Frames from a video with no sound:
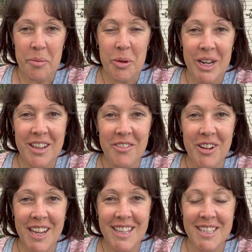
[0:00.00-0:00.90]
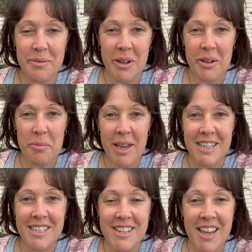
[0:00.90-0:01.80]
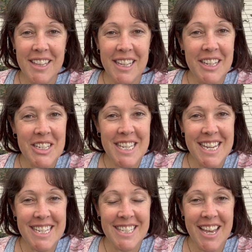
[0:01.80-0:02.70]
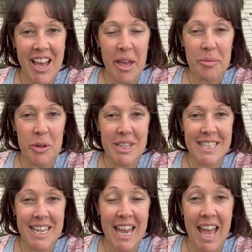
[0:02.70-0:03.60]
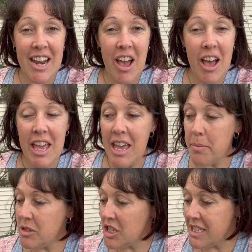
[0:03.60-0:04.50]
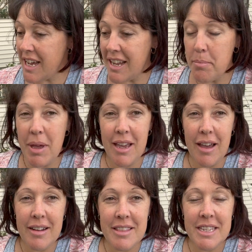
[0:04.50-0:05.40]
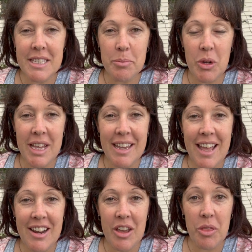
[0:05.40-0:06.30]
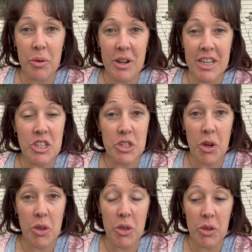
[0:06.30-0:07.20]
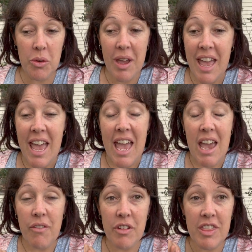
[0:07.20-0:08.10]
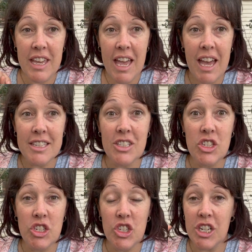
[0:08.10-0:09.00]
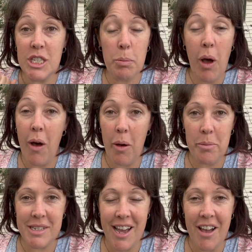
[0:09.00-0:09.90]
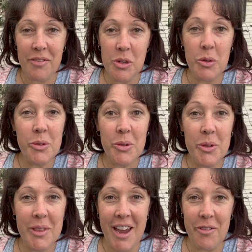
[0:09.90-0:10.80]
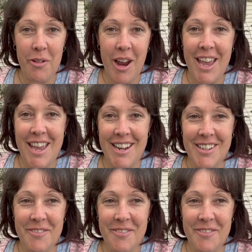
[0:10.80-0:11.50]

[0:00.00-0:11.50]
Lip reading: Morning friends, welcome back to 9 Little Aussies. I'm Chrissy and I am just out in my garden this morning and I thought I'd show you everything has just popped after all that rain.